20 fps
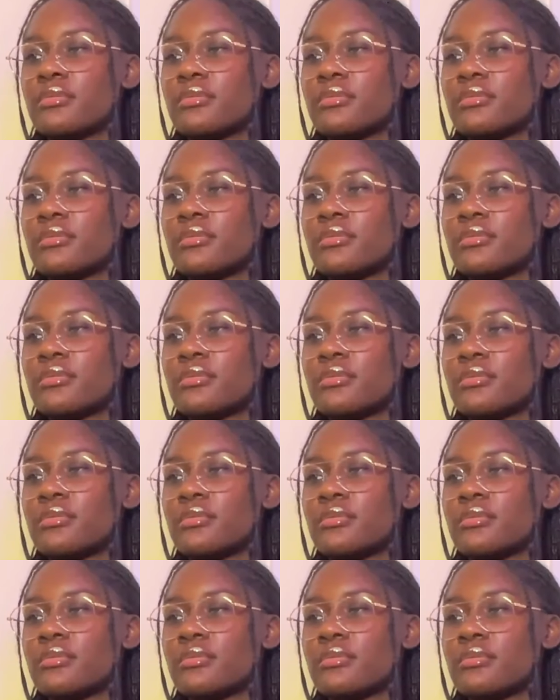
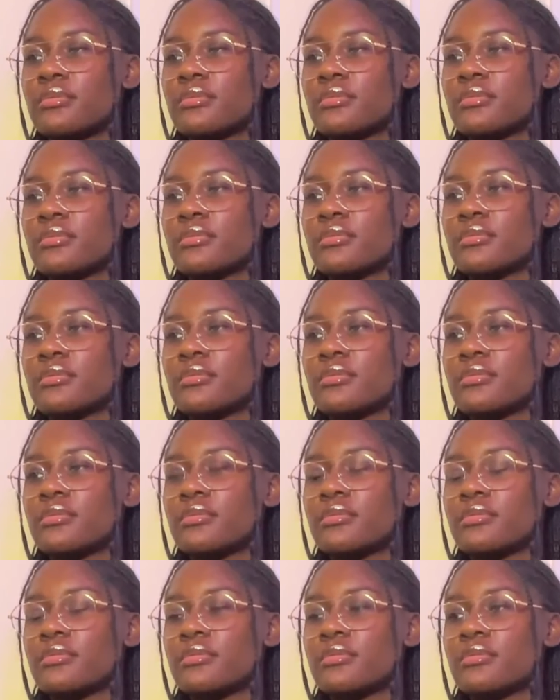
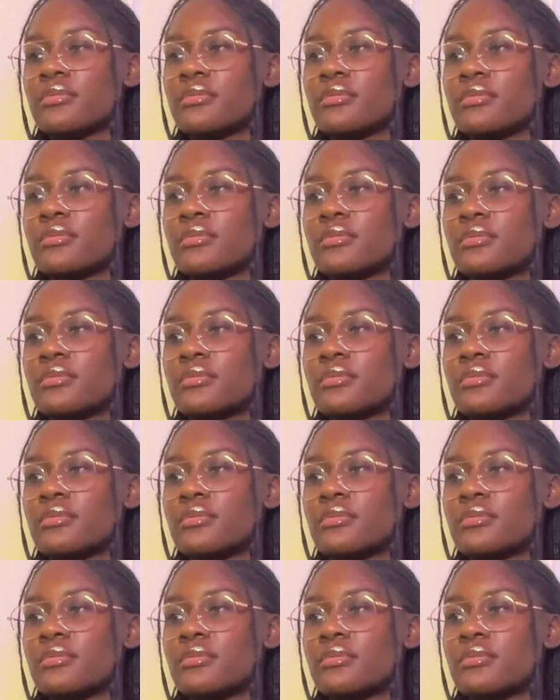(silent)